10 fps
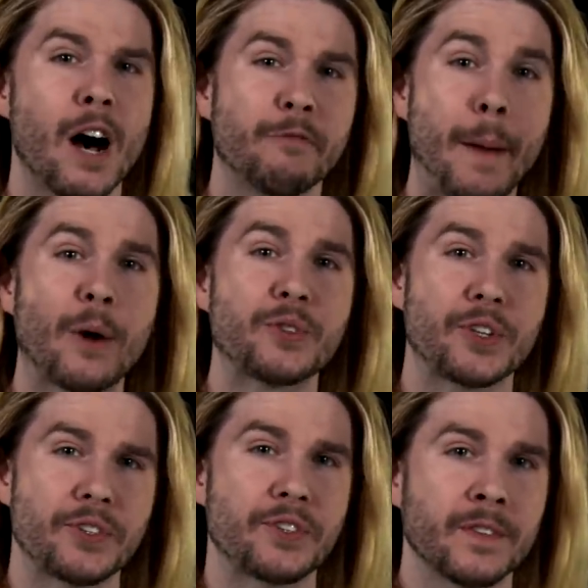of
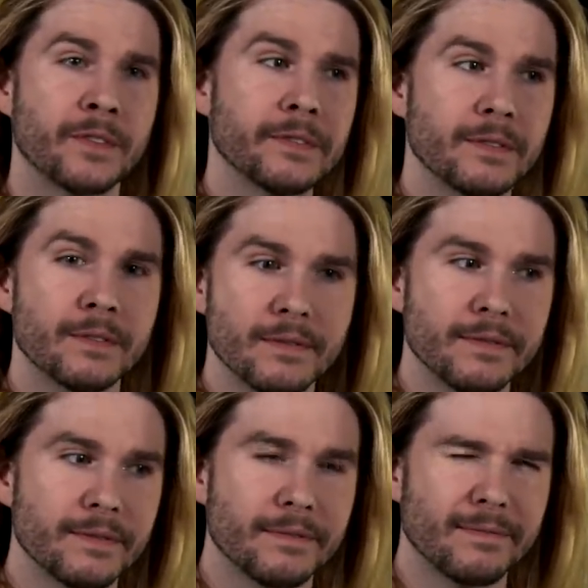Bowser's
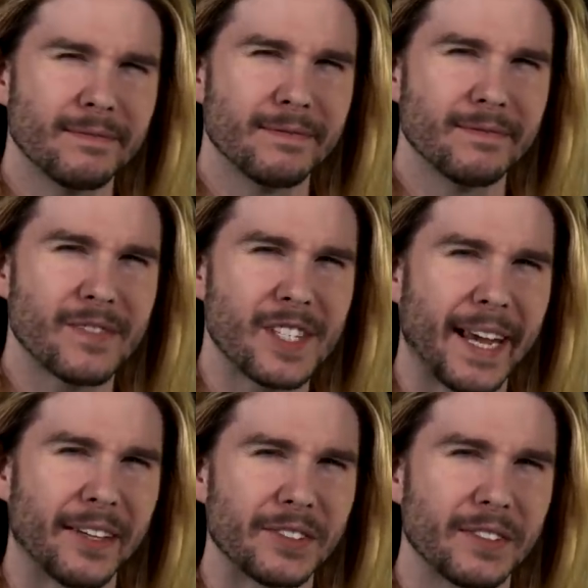
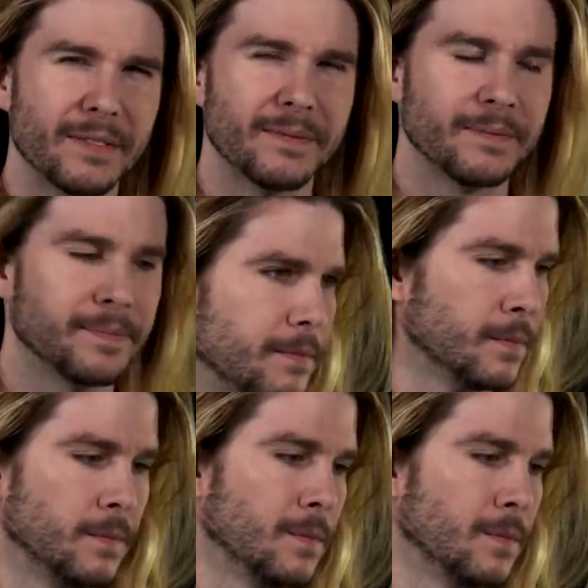scales. The